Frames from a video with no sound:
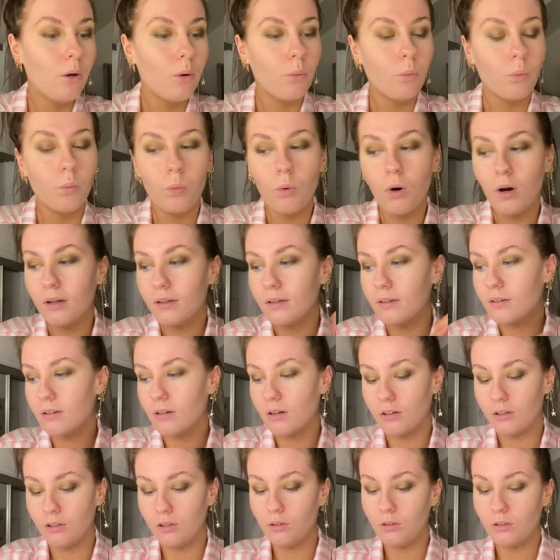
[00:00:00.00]
what are
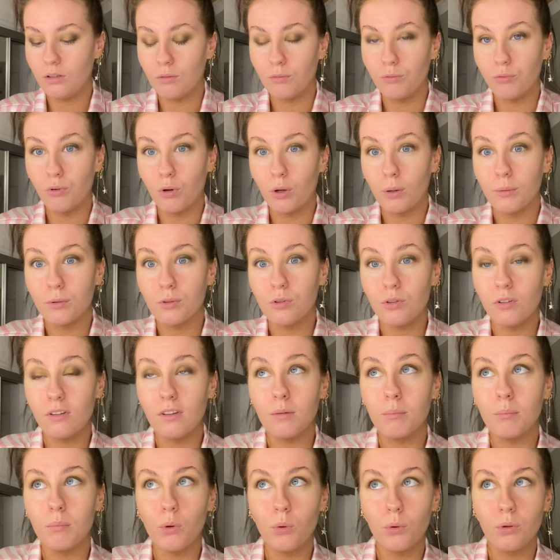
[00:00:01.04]
you looking forward to the
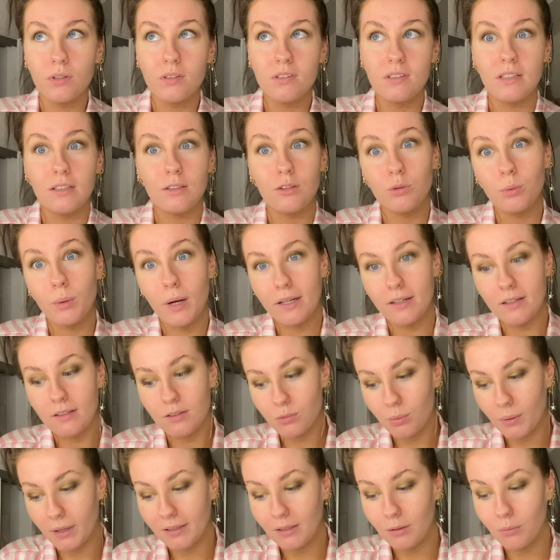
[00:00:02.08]
most in
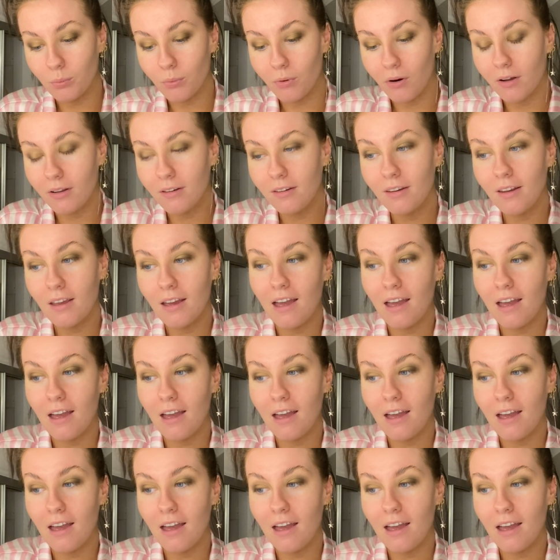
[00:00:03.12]
2021?